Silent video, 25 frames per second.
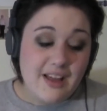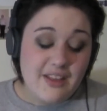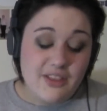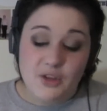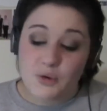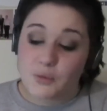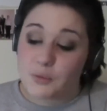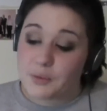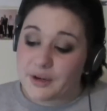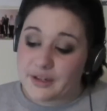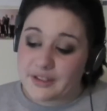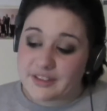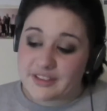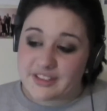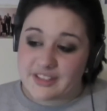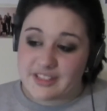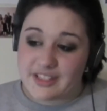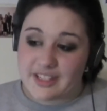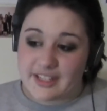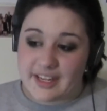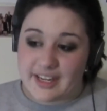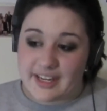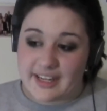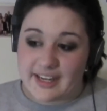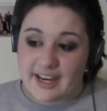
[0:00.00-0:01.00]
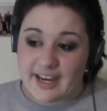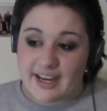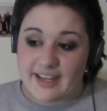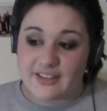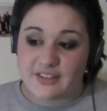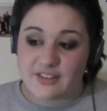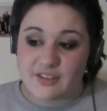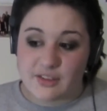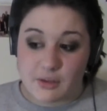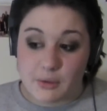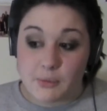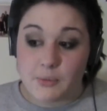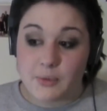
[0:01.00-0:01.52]
The words today,
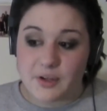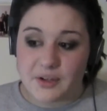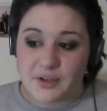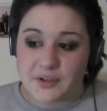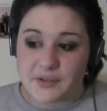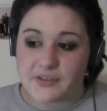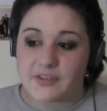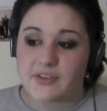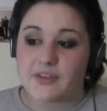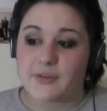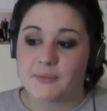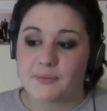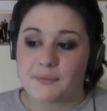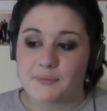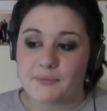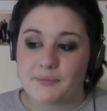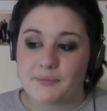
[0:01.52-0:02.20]
guys. The words.